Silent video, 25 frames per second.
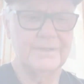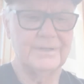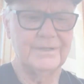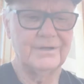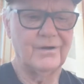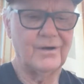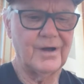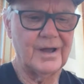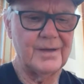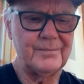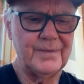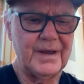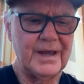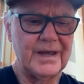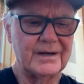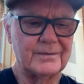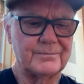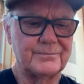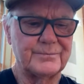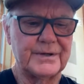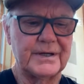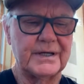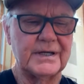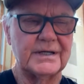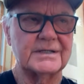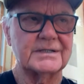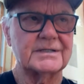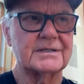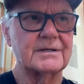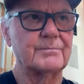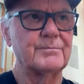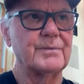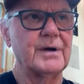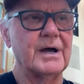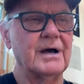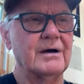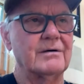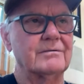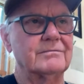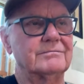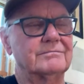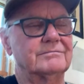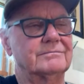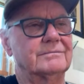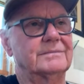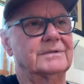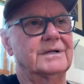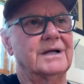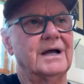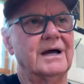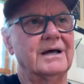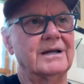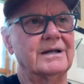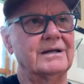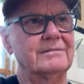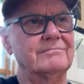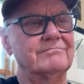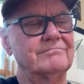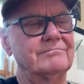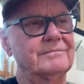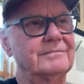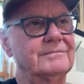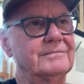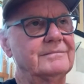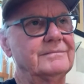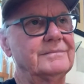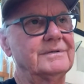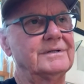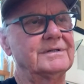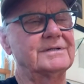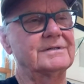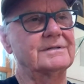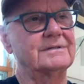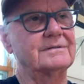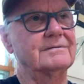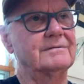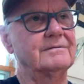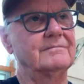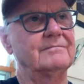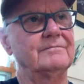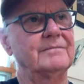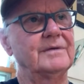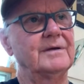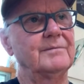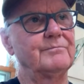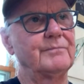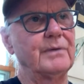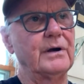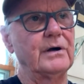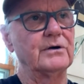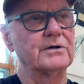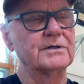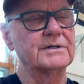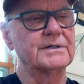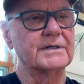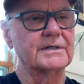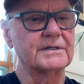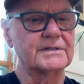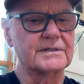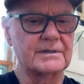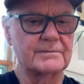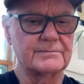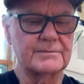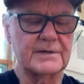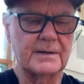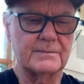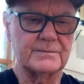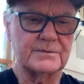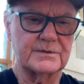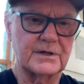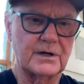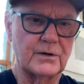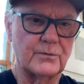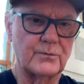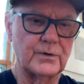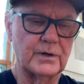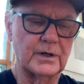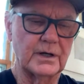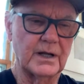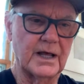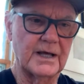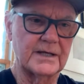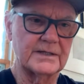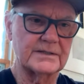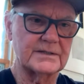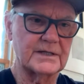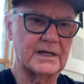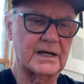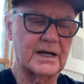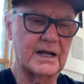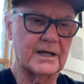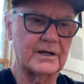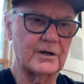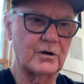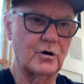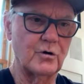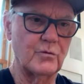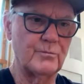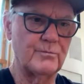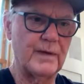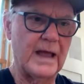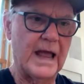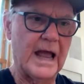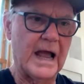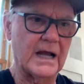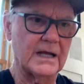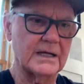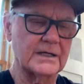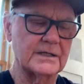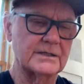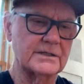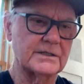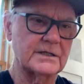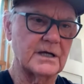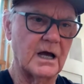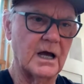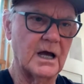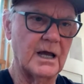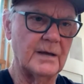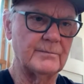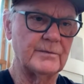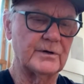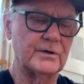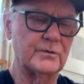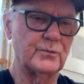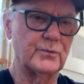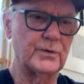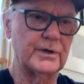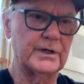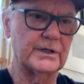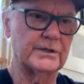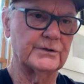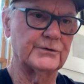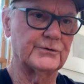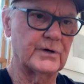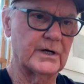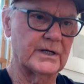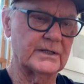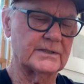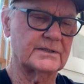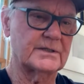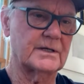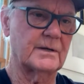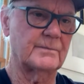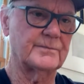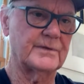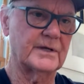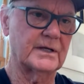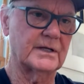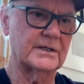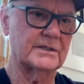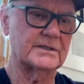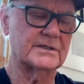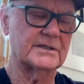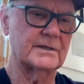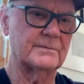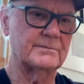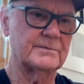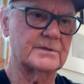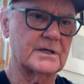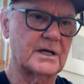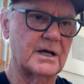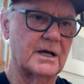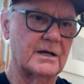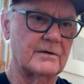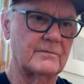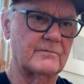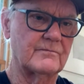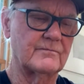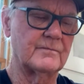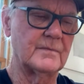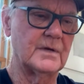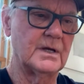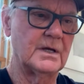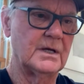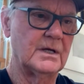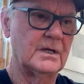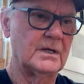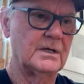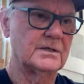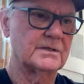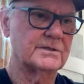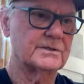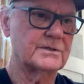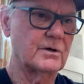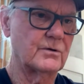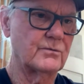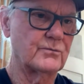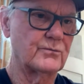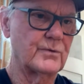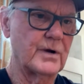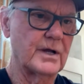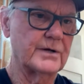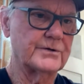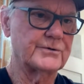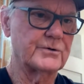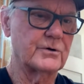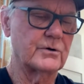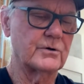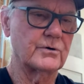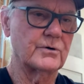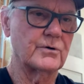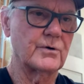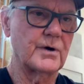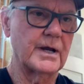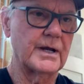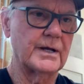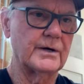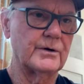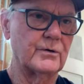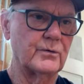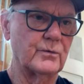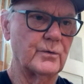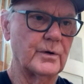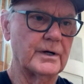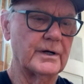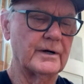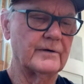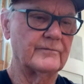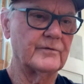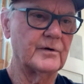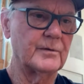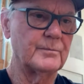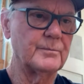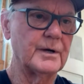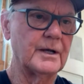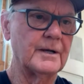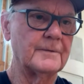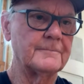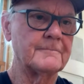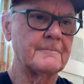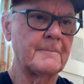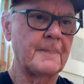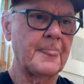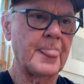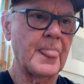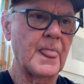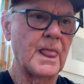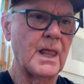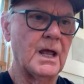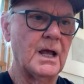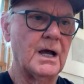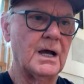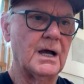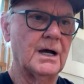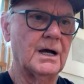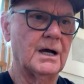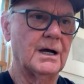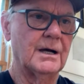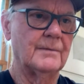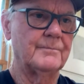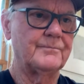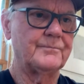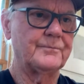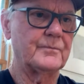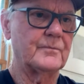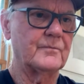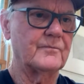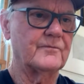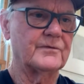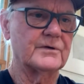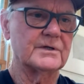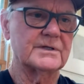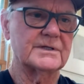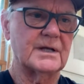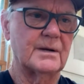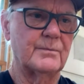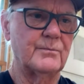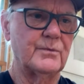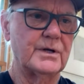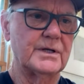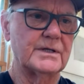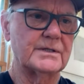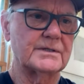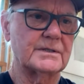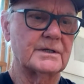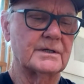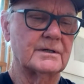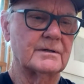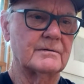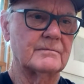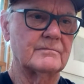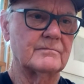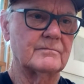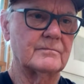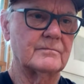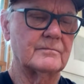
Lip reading: I made a piece about, God, it's embarrassing sometimes when I realize that I go back in time and readdress something. It seems kind of so retrograde or whatever. But for some reason,